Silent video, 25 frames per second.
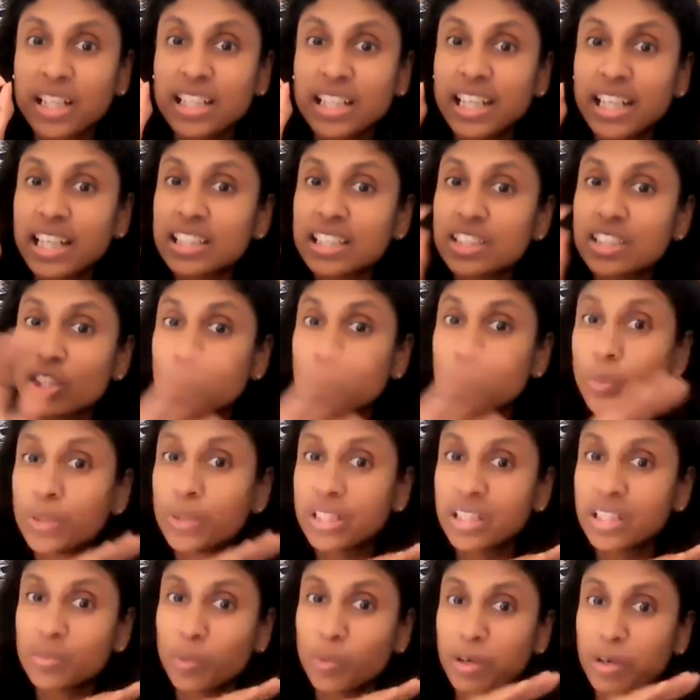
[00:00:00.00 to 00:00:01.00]
Day zero,
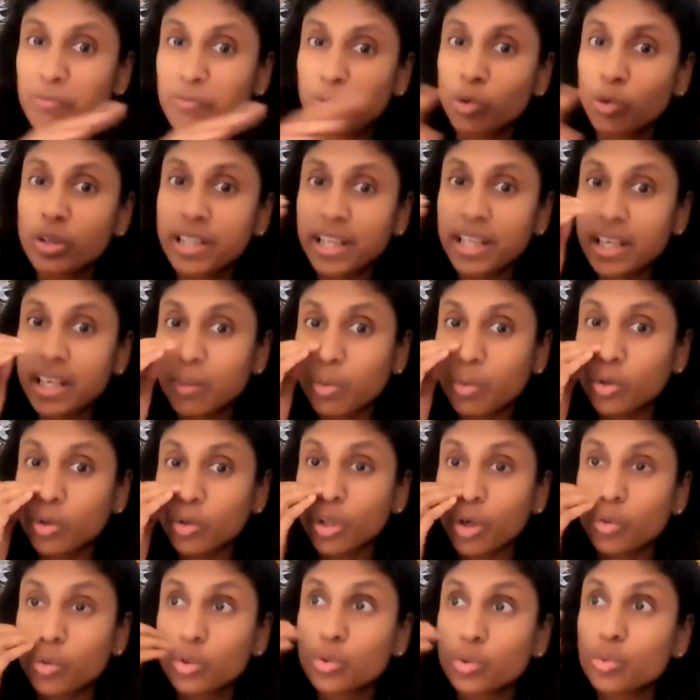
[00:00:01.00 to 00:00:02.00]
we did one full day about
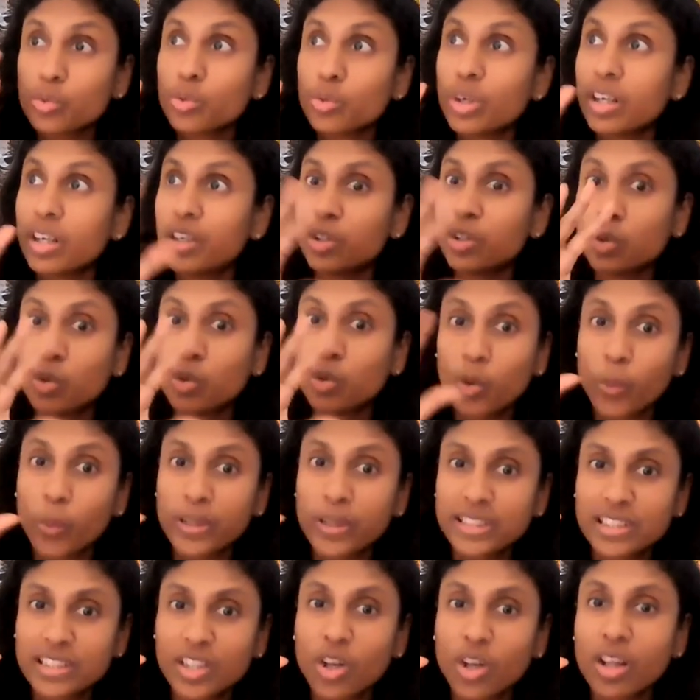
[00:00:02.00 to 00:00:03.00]
how to do
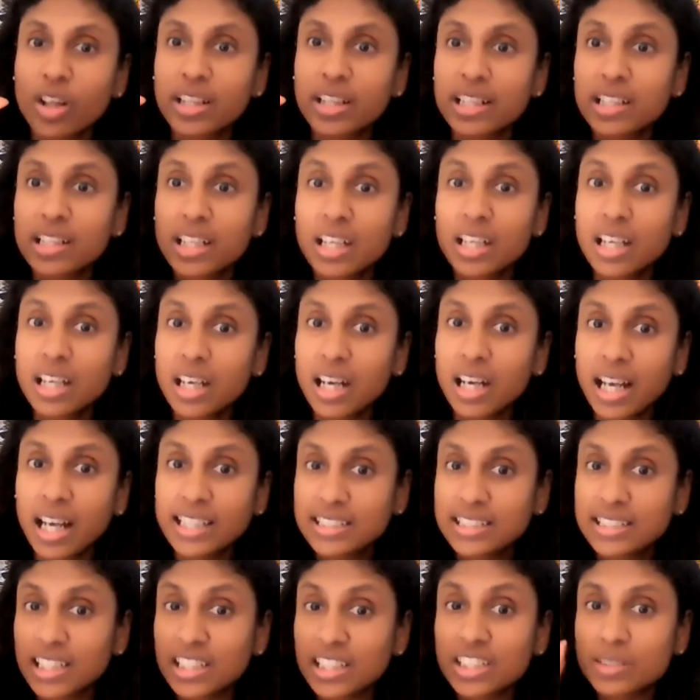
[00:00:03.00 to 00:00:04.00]
quiz and all that.
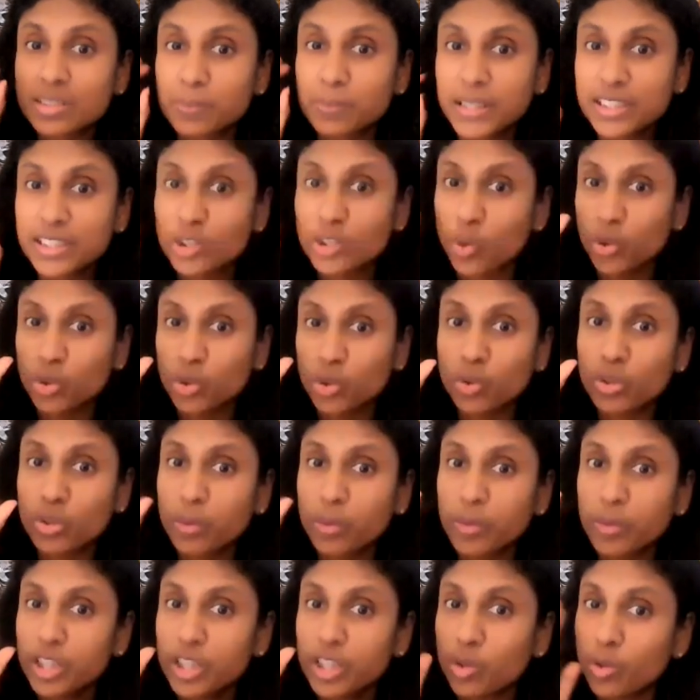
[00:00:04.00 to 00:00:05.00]
I suggest please go through
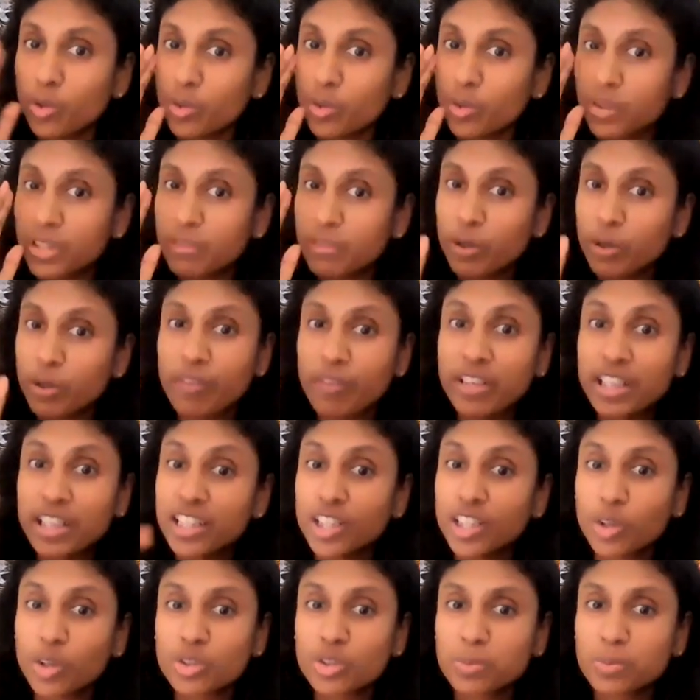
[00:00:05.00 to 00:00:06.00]
the video. If you have any
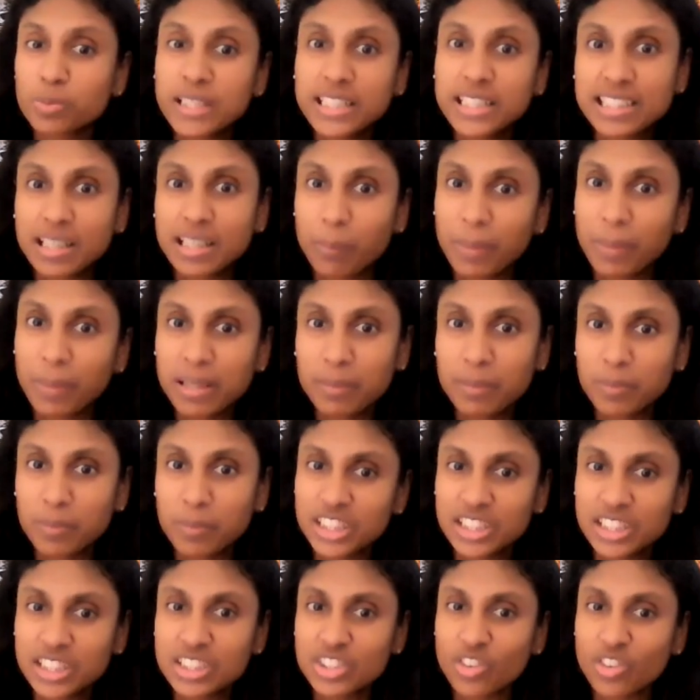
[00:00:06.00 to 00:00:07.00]
doubts, please come back.
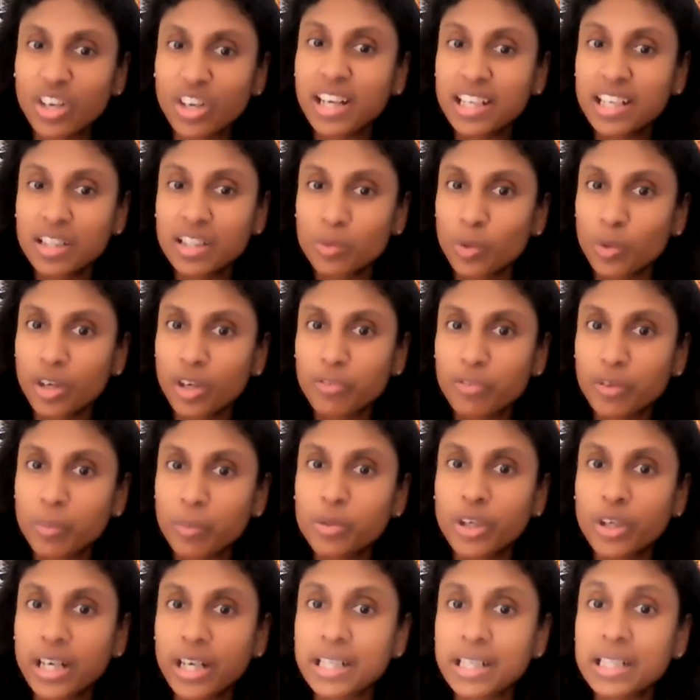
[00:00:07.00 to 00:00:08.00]
But just try and work
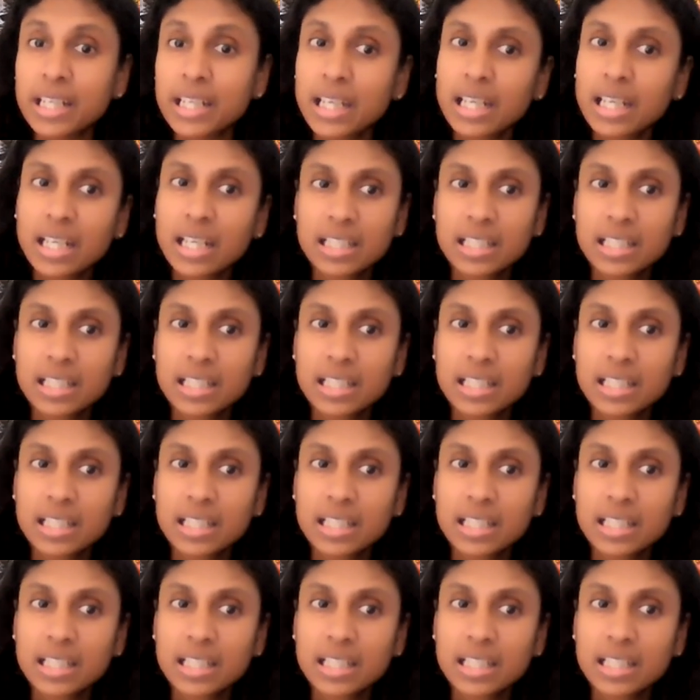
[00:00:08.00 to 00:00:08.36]
from your end.